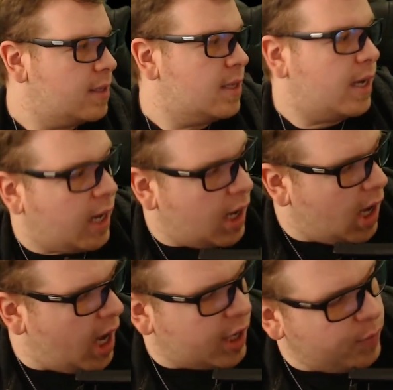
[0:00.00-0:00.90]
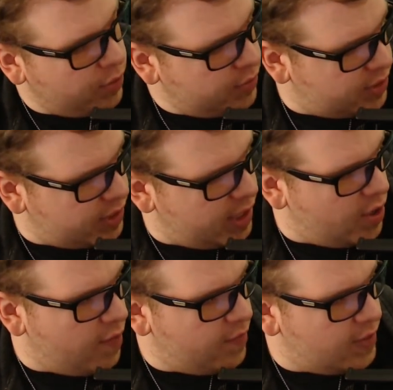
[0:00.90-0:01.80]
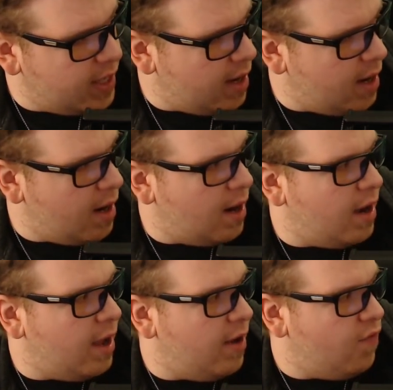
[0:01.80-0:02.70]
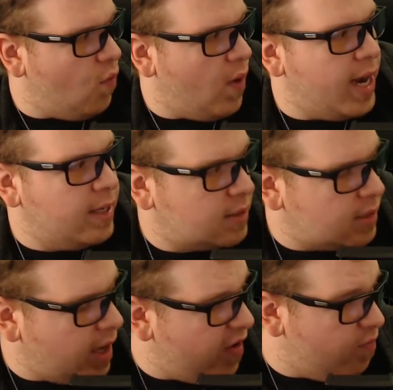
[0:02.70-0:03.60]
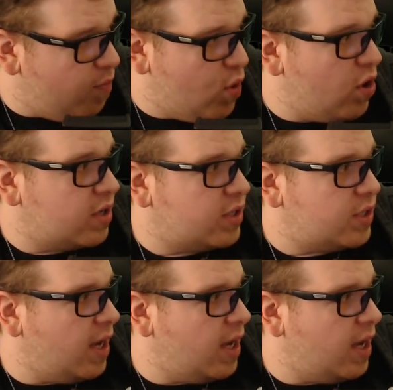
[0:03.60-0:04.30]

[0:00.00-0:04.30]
I got Hawk Moon sitting over there. I have weights. I have books.